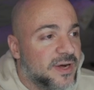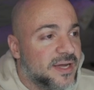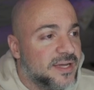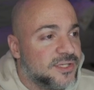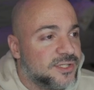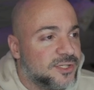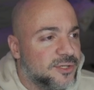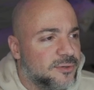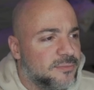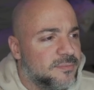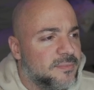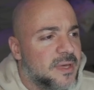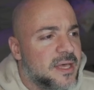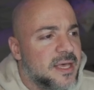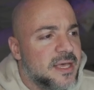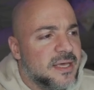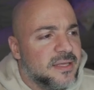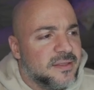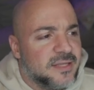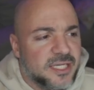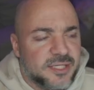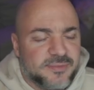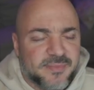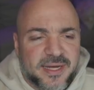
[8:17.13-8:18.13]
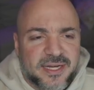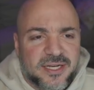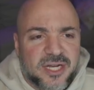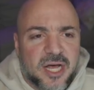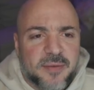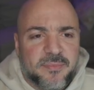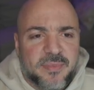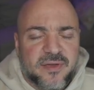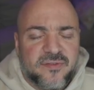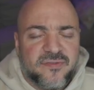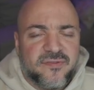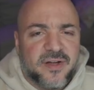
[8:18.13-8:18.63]
So these might not
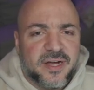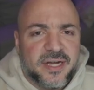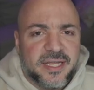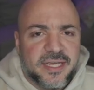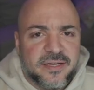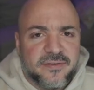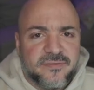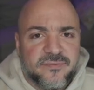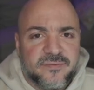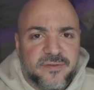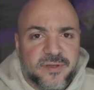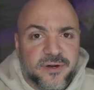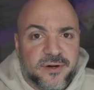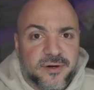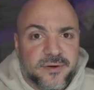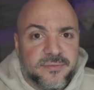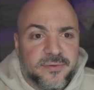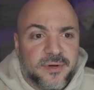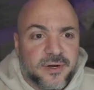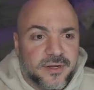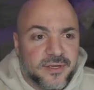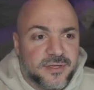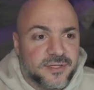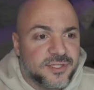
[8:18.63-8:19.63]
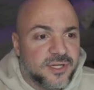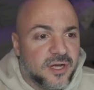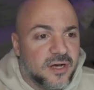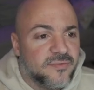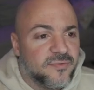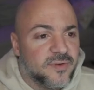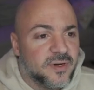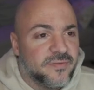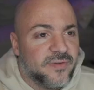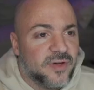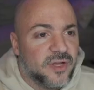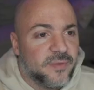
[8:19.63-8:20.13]
be funny if you're not a software
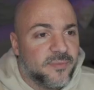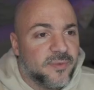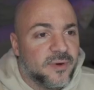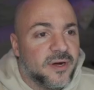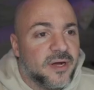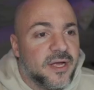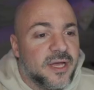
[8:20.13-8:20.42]
developer,